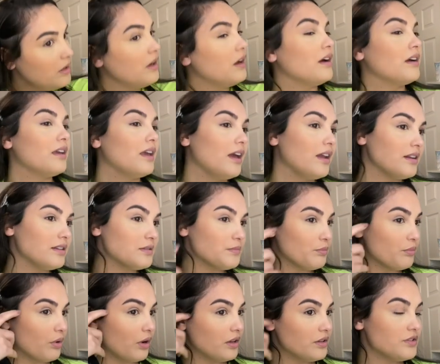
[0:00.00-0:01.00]
Again, it's
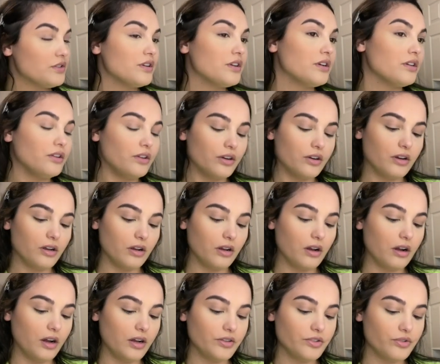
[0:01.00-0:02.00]
bronzer, you're not
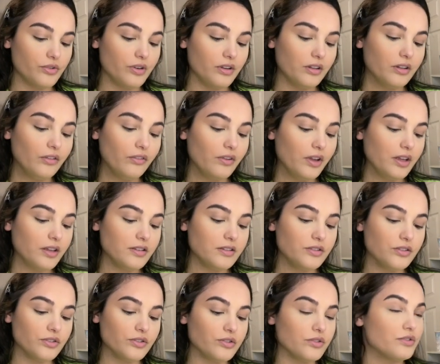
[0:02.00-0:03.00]
contouring the face,
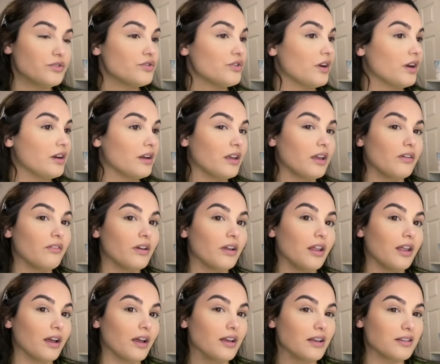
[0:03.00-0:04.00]
you're just trying to give it
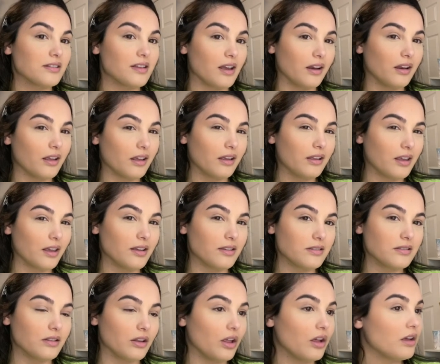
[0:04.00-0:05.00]
like a
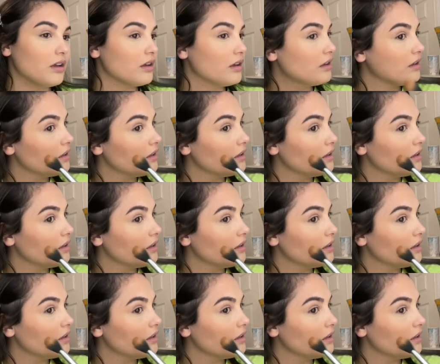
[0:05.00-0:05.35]
sun-kissed look.